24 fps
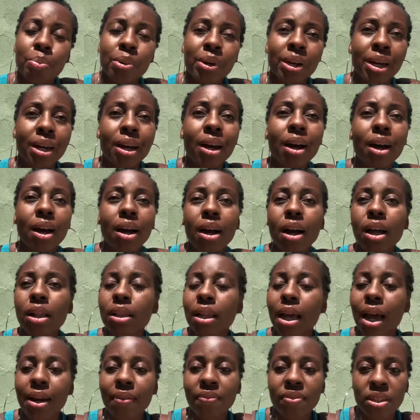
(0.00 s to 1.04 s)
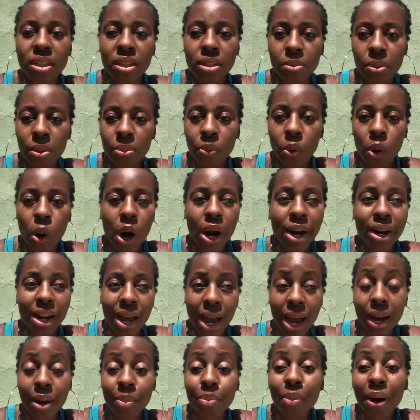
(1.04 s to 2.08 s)
But a lot of these people are
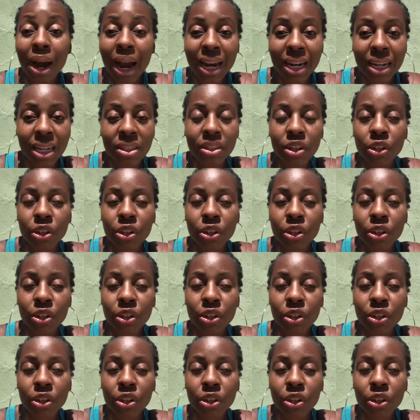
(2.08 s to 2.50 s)
not abiding.